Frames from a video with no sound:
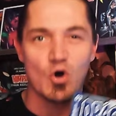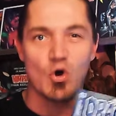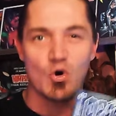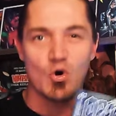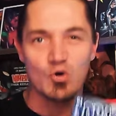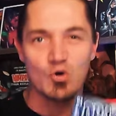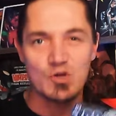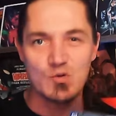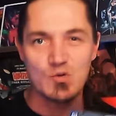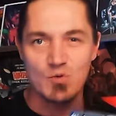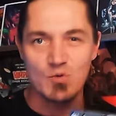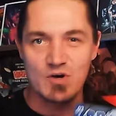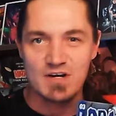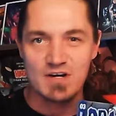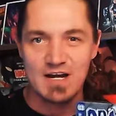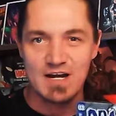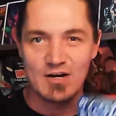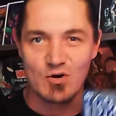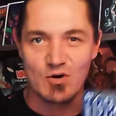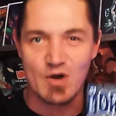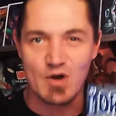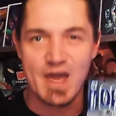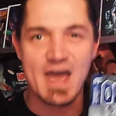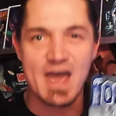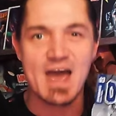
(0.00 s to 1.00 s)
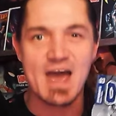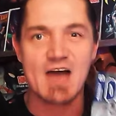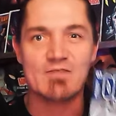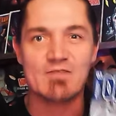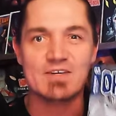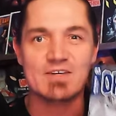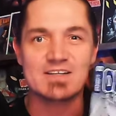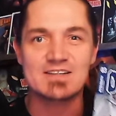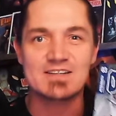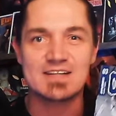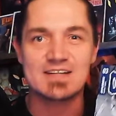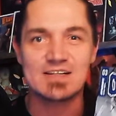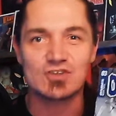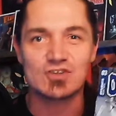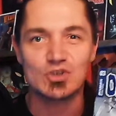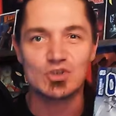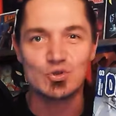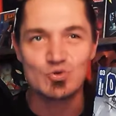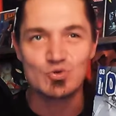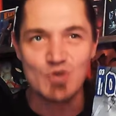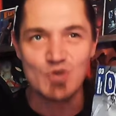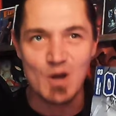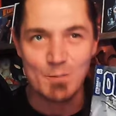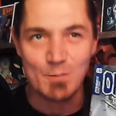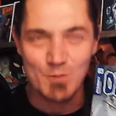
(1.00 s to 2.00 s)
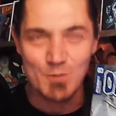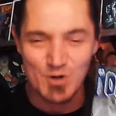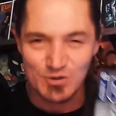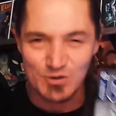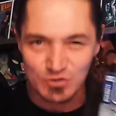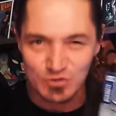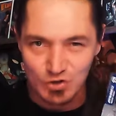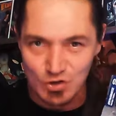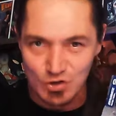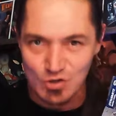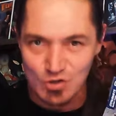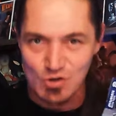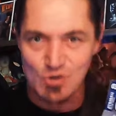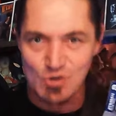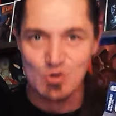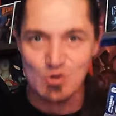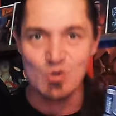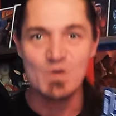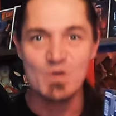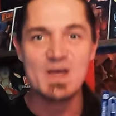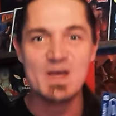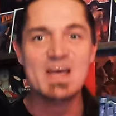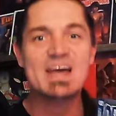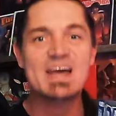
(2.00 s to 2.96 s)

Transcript: only one I don't have is issue number two,